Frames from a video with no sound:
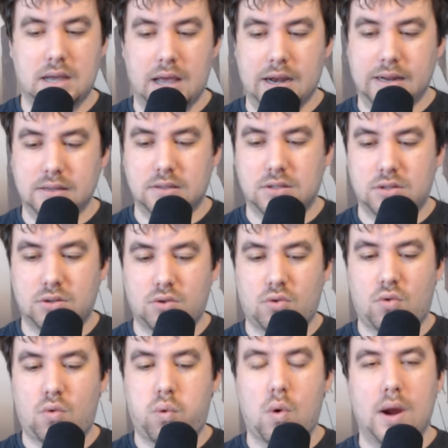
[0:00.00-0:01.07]
and it's
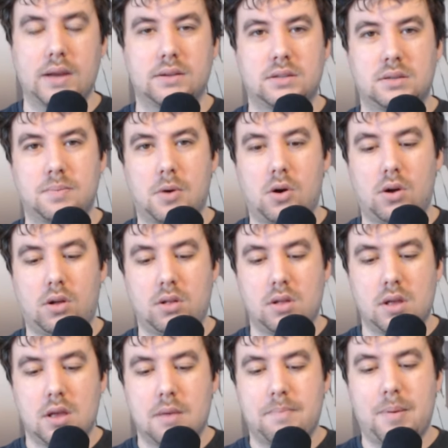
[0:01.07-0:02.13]
quite small,
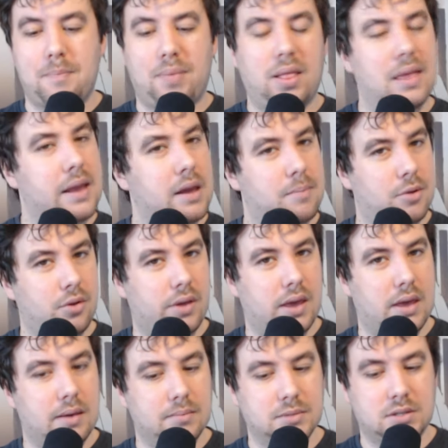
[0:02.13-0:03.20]
but playable
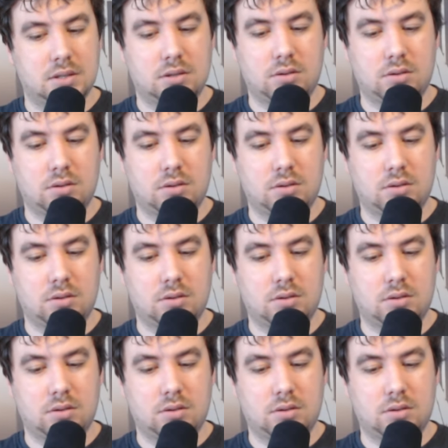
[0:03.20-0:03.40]
games.